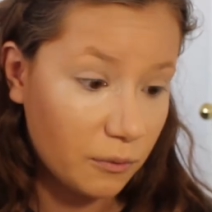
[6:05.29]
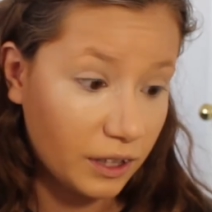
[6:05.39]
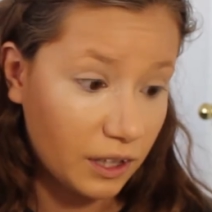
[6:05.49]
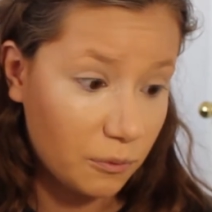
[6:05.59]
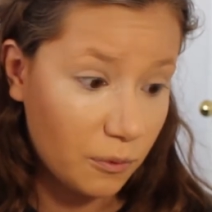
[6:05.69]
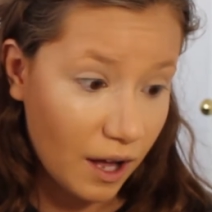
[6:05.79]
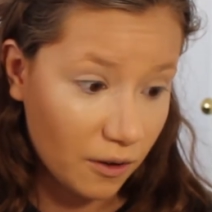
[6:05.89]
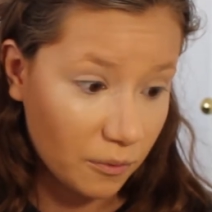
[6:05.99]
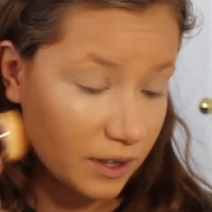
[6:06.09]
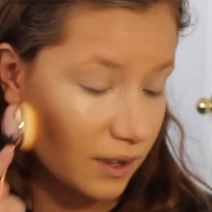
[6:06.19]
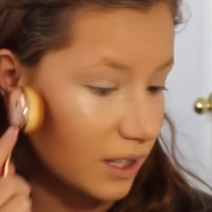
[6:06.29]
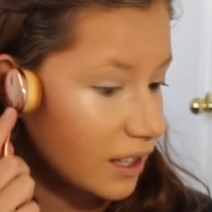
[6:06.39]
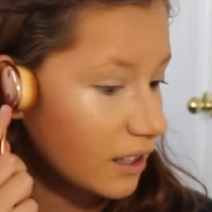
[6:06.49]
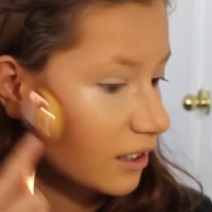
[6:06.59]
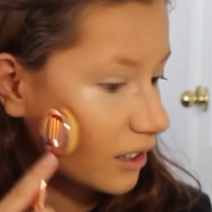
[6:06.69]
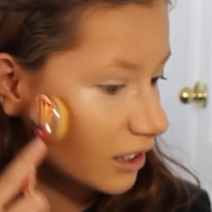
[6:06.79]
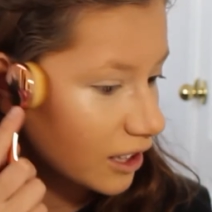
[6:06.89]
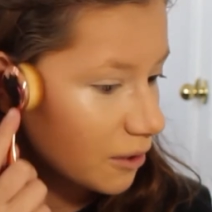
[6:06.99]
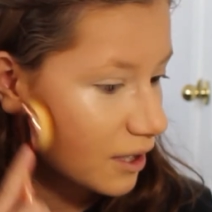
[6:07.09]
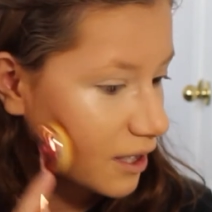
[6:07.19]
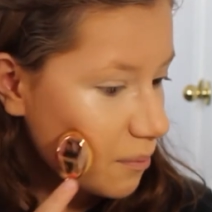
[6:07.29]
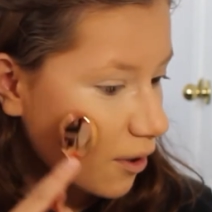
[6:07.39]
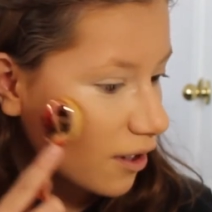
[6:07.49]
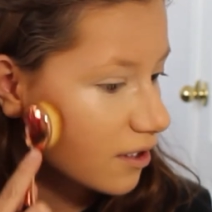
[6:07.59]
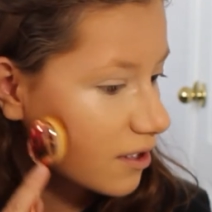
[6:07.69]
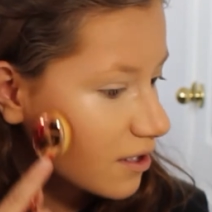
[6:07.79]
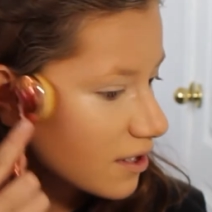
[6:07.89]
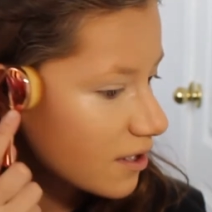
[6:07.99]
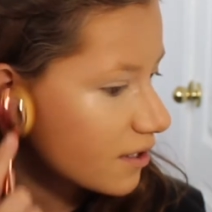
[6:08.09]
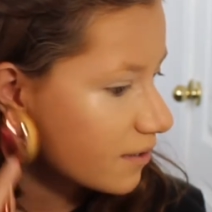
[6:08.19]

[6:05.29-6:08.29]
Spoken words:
really well with the liquid products.